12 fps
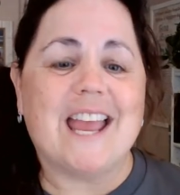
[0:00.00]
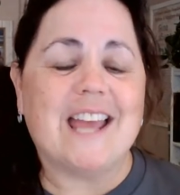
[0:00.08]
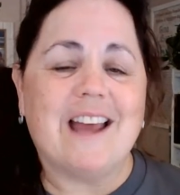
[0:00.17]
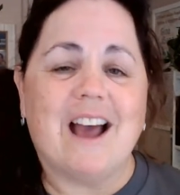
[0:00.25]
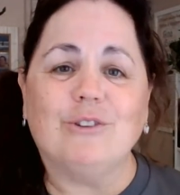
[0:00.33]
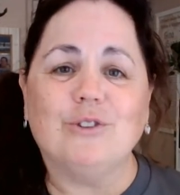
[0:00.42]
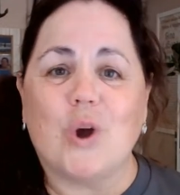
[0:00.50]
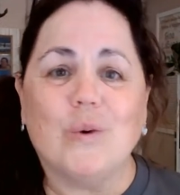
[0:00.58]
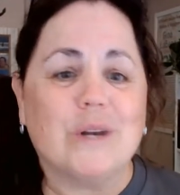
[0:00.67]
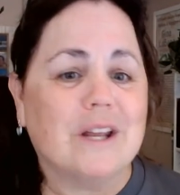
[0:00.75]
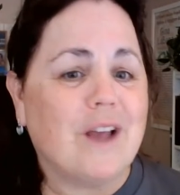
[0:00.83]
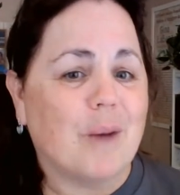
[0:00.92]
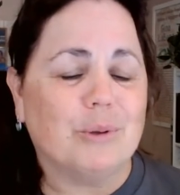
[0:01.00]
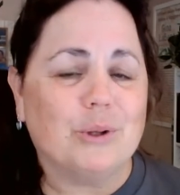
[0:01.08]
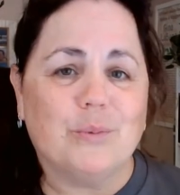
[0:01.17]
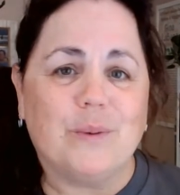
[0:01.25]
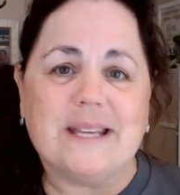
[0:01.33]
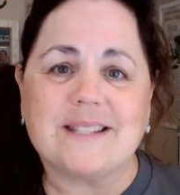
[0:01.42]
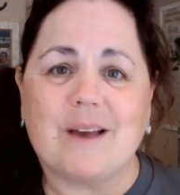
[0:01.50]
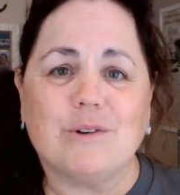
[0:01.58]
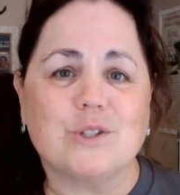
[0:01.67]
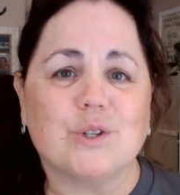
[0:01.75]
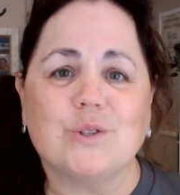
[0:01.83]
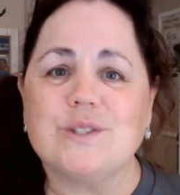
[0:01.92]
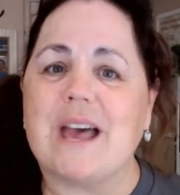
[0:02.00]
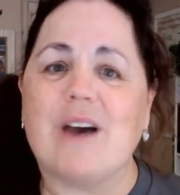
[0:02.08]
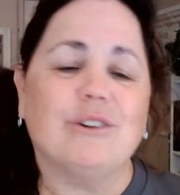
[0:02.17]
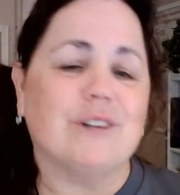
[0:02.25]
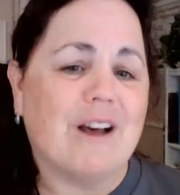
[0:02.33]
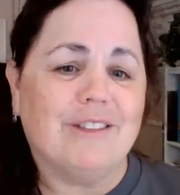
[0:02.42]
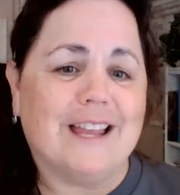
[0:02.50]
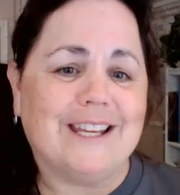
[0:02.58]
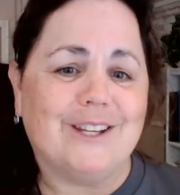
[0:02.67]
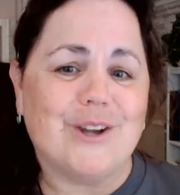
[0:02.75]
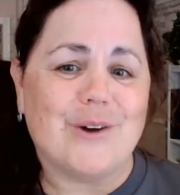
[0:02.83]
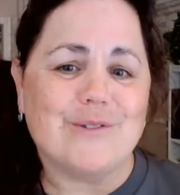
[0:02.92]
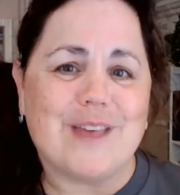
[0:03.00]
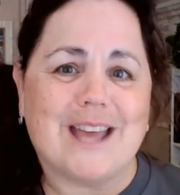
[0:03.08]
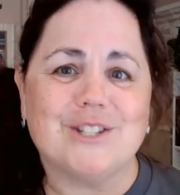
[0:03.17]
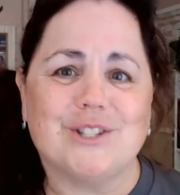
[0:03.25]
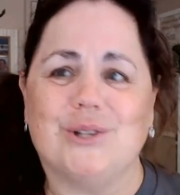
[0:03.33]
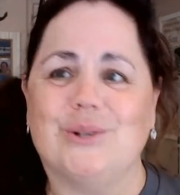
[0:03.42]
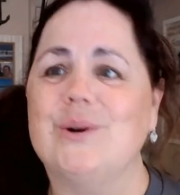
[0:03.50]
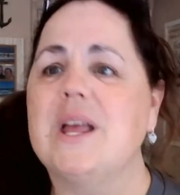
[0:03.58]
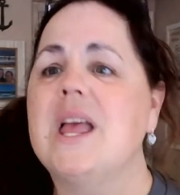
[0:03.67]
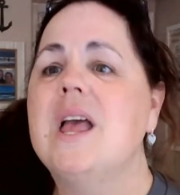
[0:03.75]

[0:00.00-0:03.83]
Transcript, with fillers: and I'll know in a couple of weeks how it turns out, and I'll let you know that too.